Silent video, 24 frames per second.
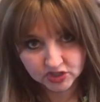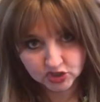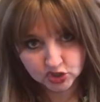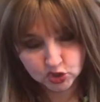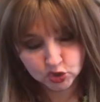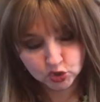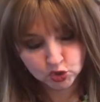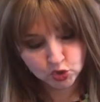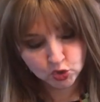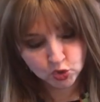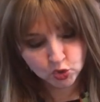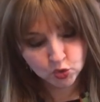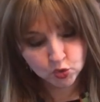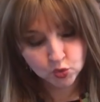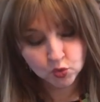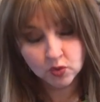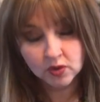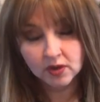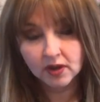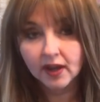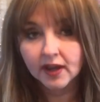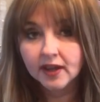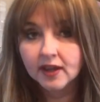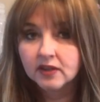
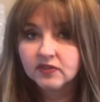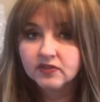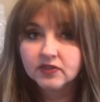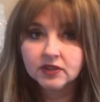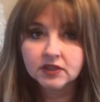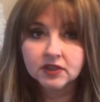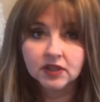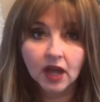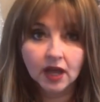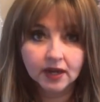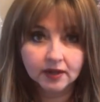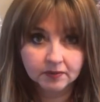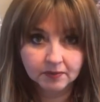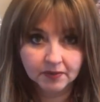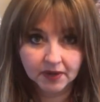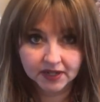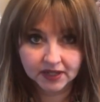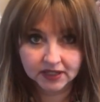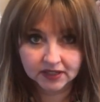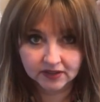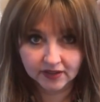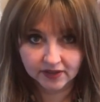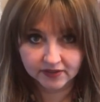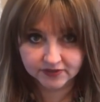So I have a lot of
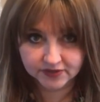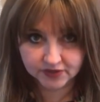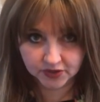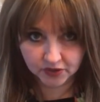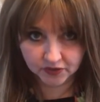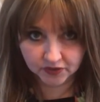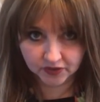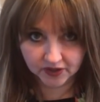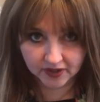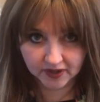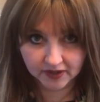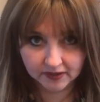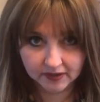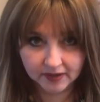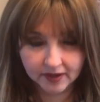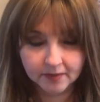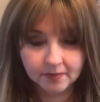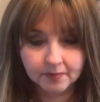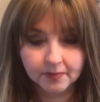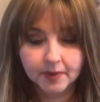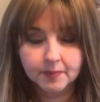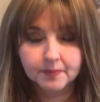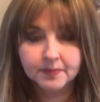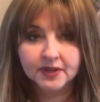money left over on
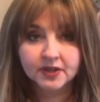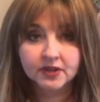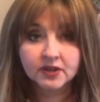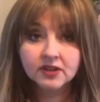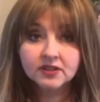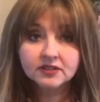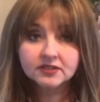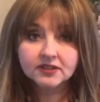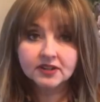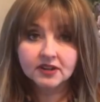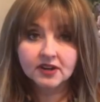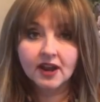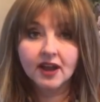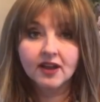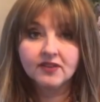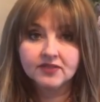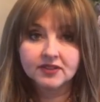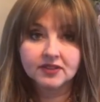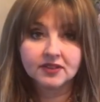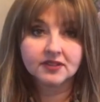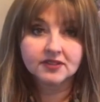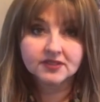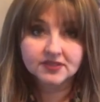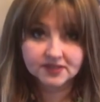them, but because they're
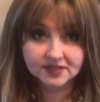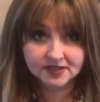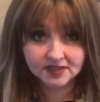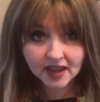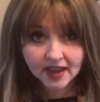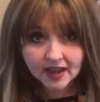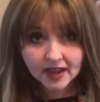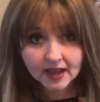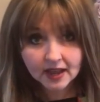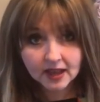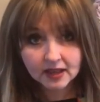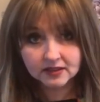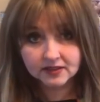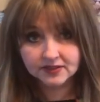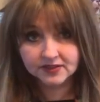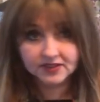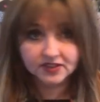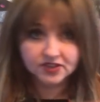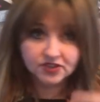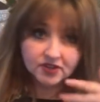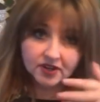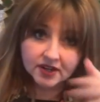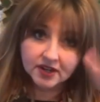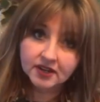having the sale and
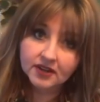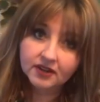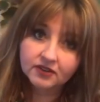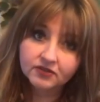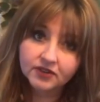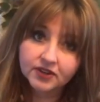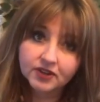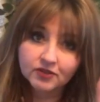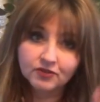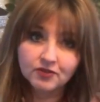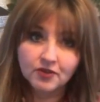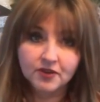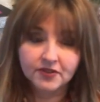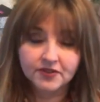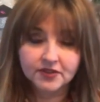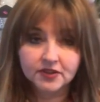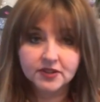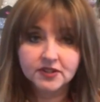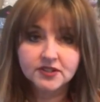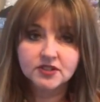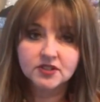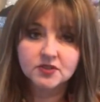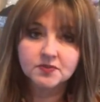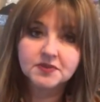they're trying to get rid of all the
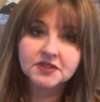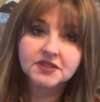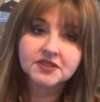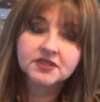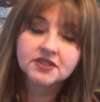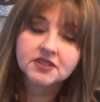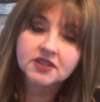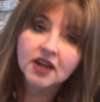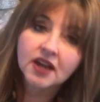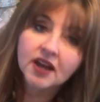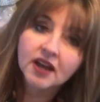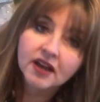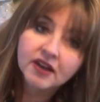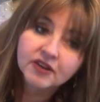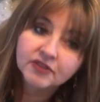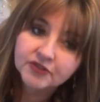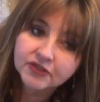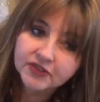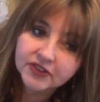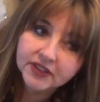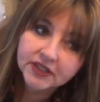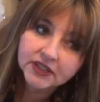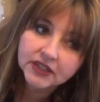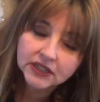Christmas
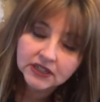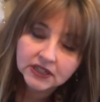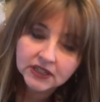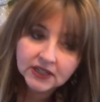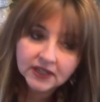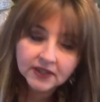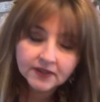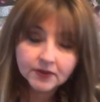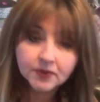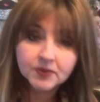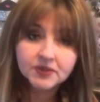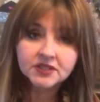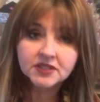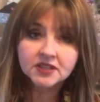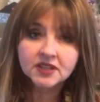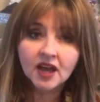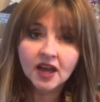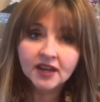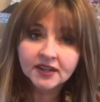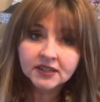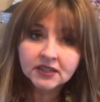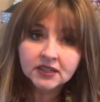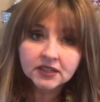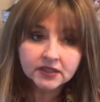stuff and there was a
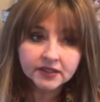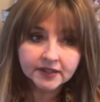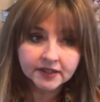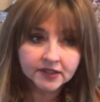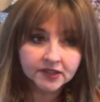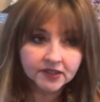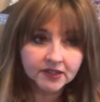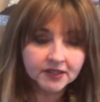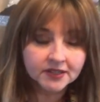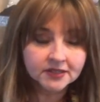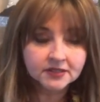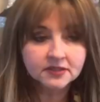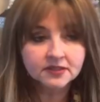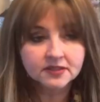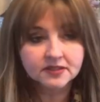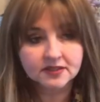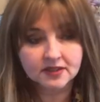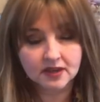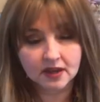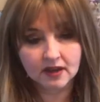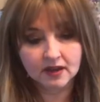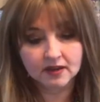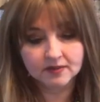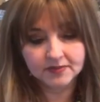lot in clearance,
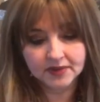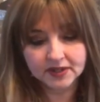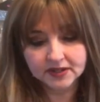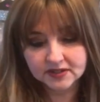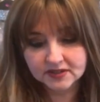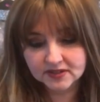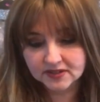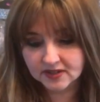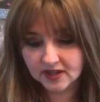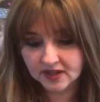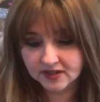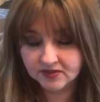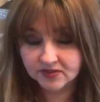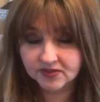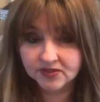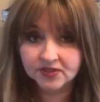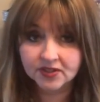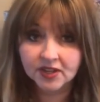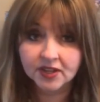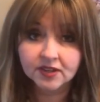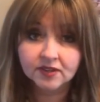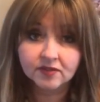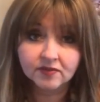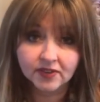I decided to
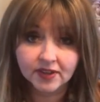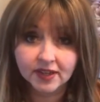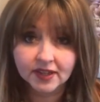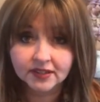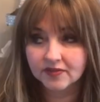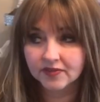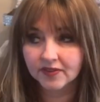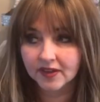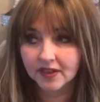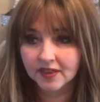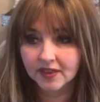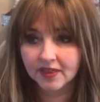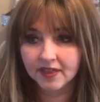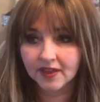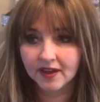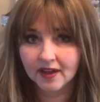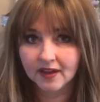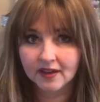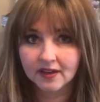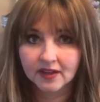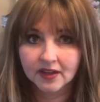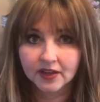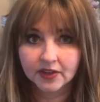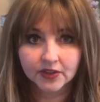take advantage of
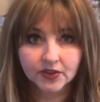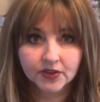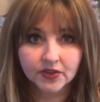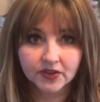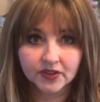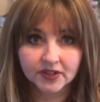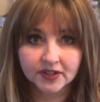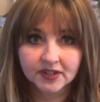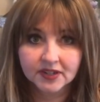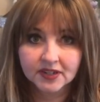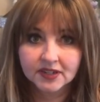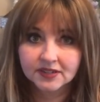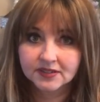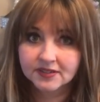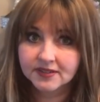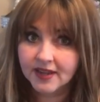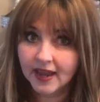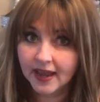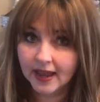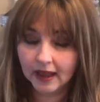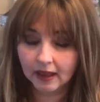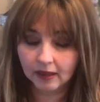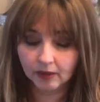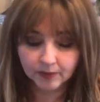the good
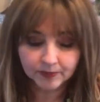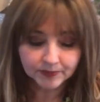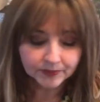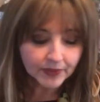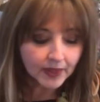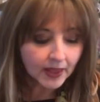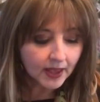sale.